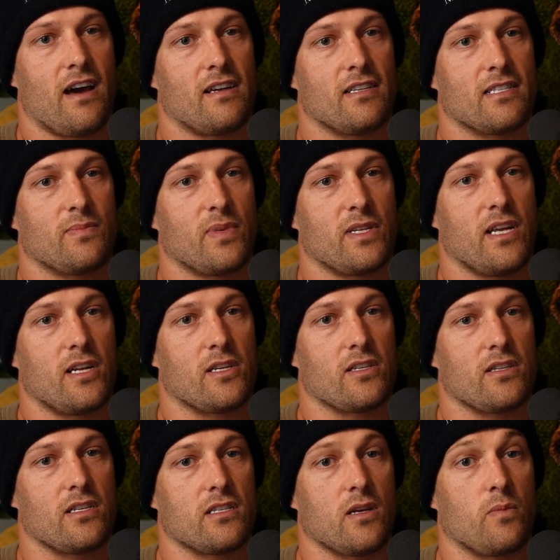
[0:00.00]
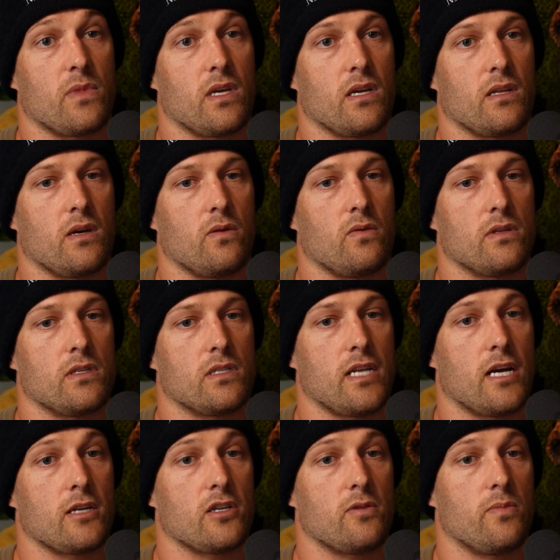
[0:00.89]
as potentially something that was
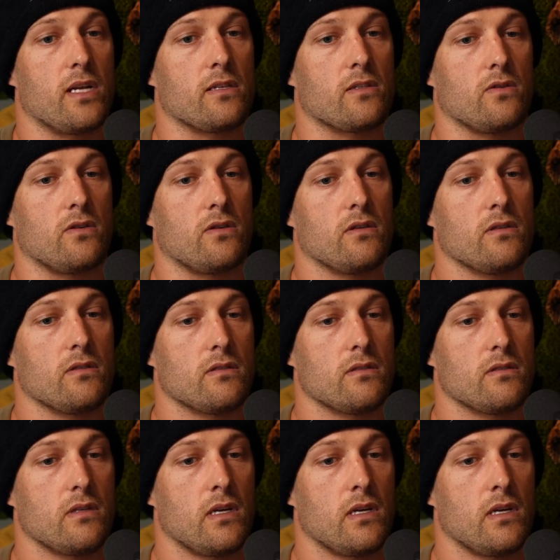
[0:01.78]
detrimental